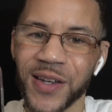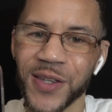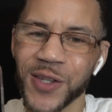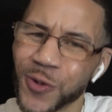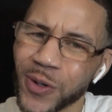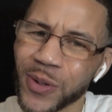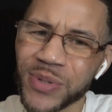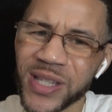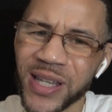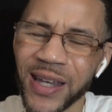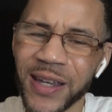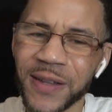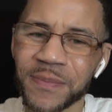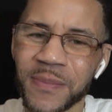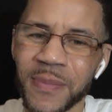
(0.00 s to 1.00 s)
You know what I'm
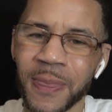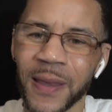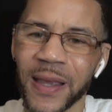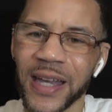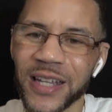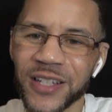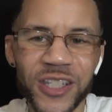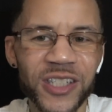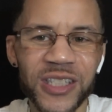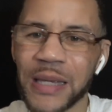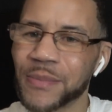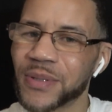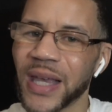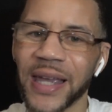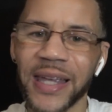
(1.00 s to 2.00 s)
saying? It just
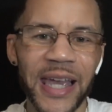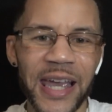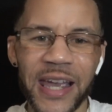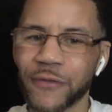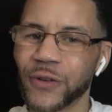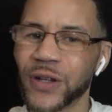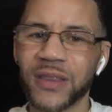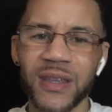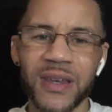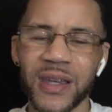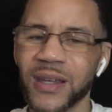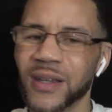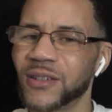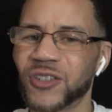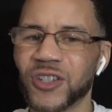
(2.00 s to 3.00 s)
seems like
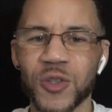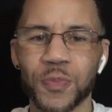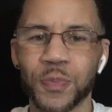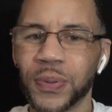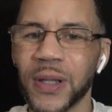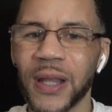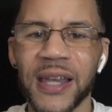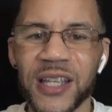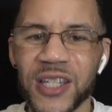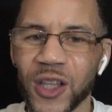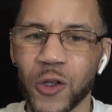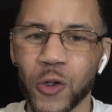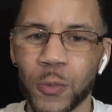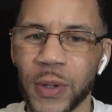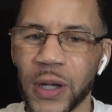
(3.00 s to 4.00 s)
everything just plays a
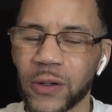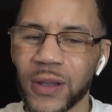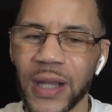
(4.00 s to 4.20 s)
little better.